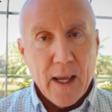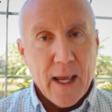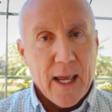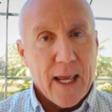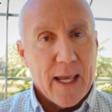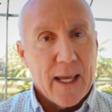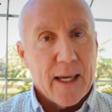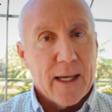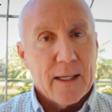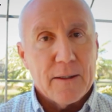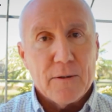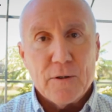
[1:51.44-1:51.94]

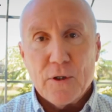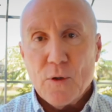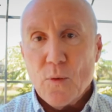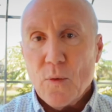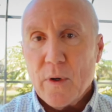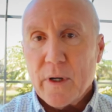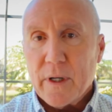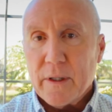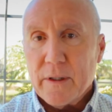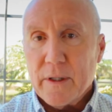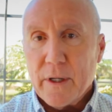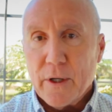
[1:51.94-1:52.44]
And you
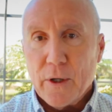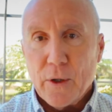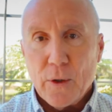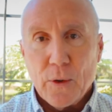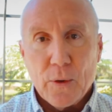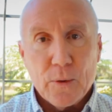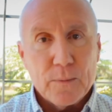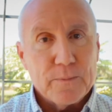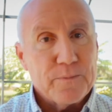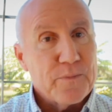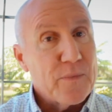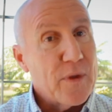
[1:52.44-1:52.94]
want to
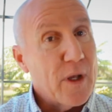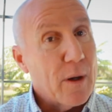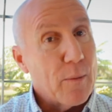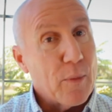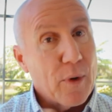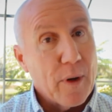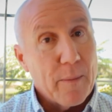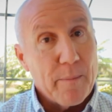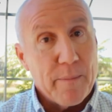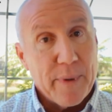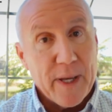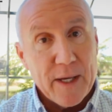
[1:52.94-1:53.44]
know
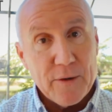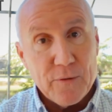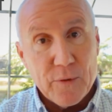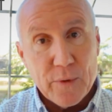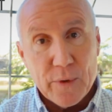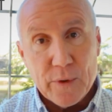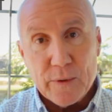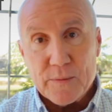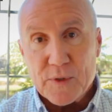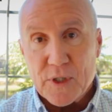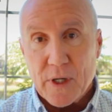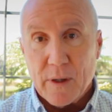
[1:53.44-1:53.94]
number of
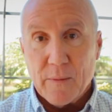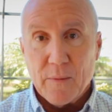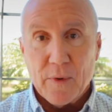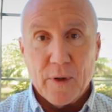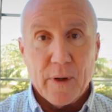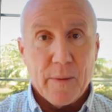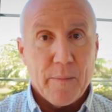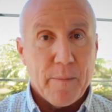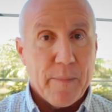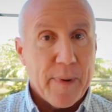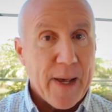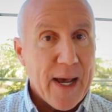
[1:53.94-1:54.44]
bedrooms, number
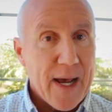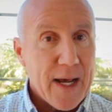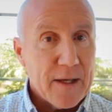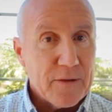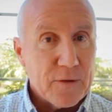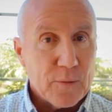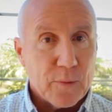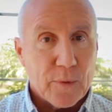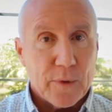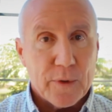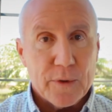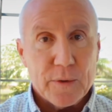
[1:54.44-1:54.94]
of
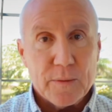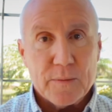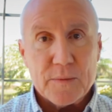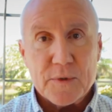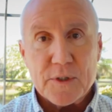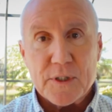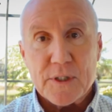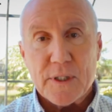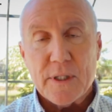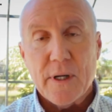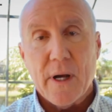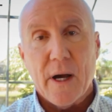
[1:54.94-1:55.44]

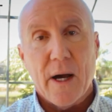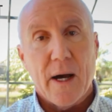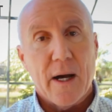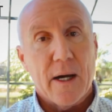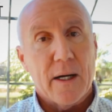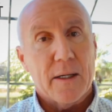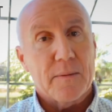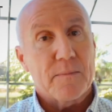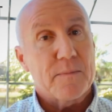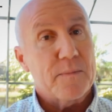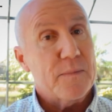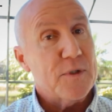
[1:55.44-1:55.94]
bathrooms,
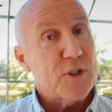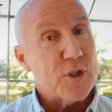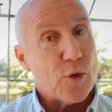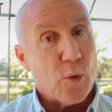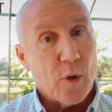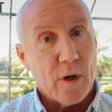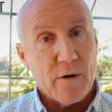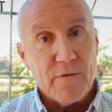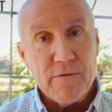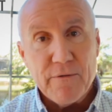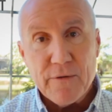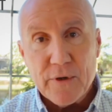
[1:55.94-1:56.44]
uh,
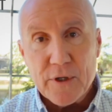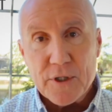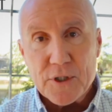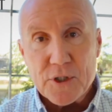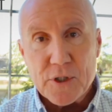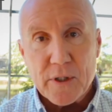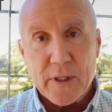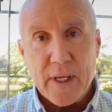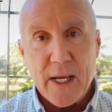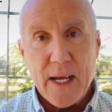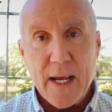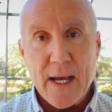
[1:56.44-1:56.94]
square footage
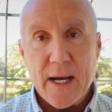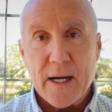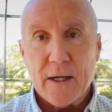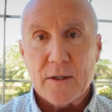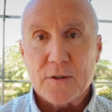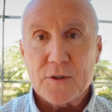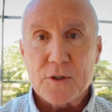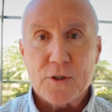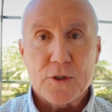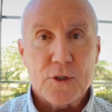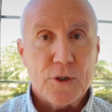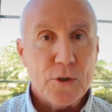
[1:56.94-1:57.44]
of the
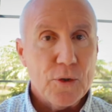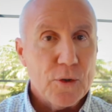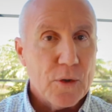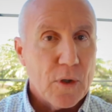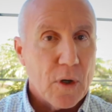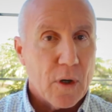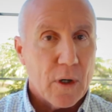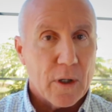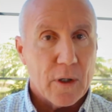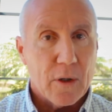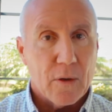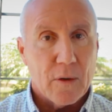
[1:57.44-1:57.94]
house, two
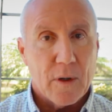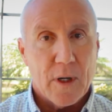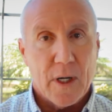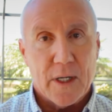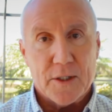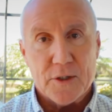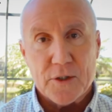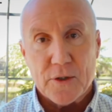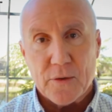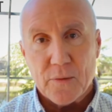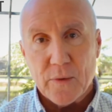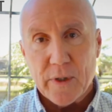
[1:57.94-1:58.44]
car
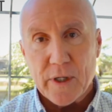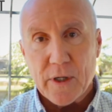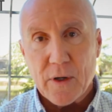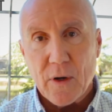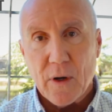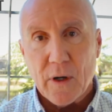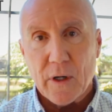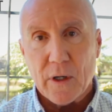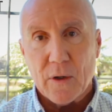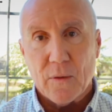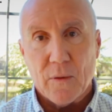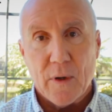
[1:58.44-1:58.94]
garage, three
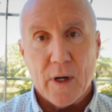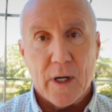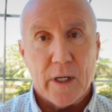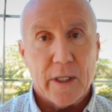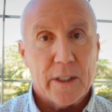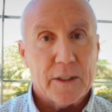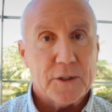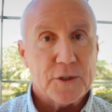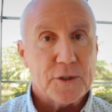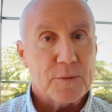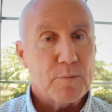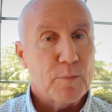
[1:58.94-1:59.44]
car
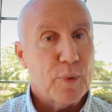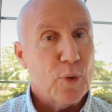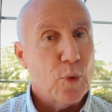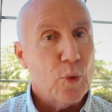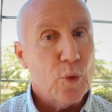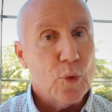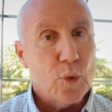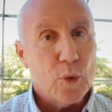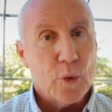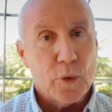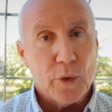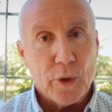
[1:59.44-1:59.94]
garage,
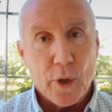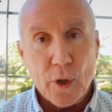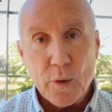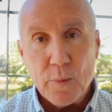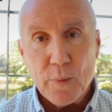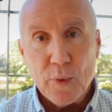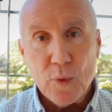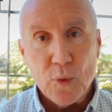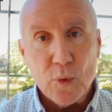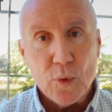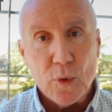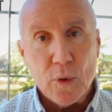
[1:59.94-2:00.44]
pool, no
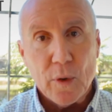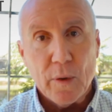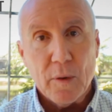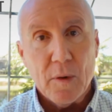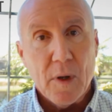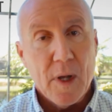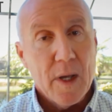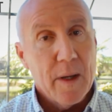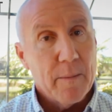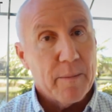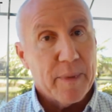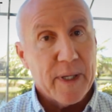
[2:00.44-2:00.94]
pool,
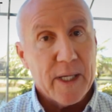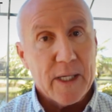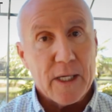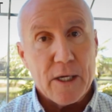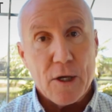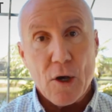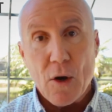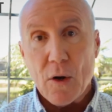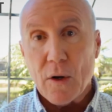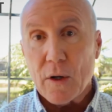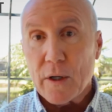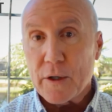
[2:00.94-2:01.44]
big
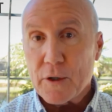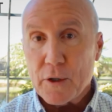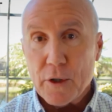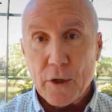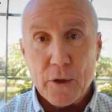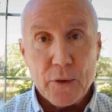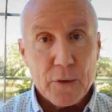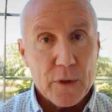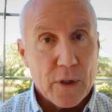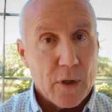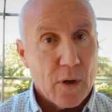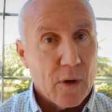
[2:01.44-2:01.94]
yard,
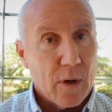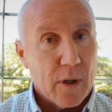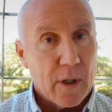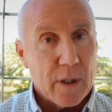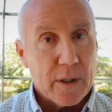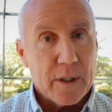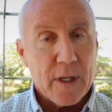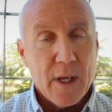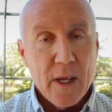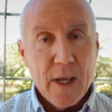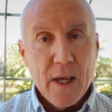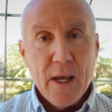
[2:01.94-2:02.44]
no yard.